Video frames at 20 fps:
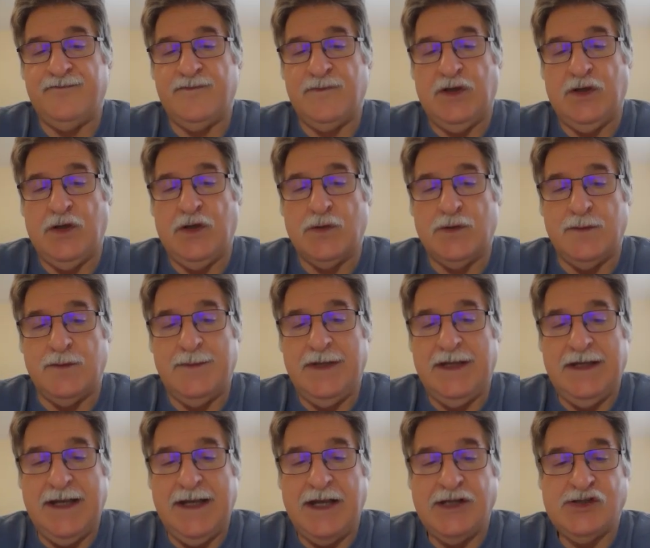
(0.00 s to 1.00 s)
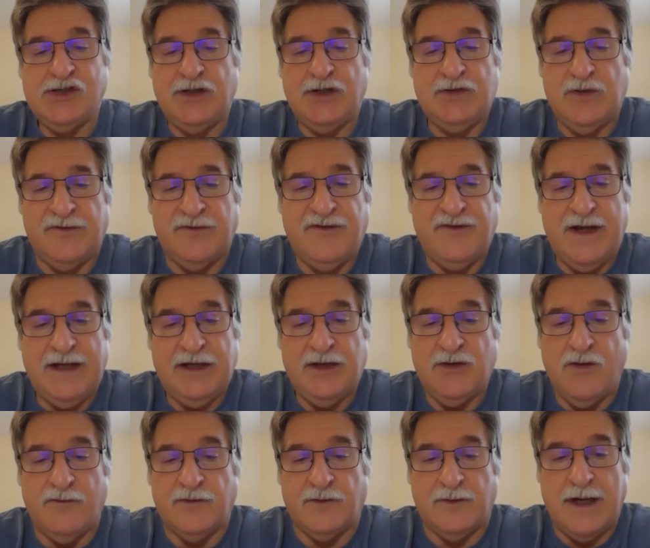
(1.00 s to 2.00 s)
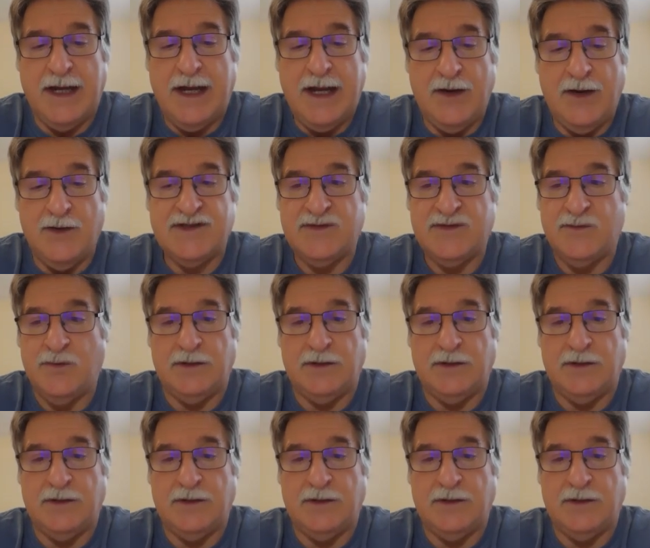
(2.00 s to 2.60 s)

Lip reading: you go to mediation, you're fighting over a house.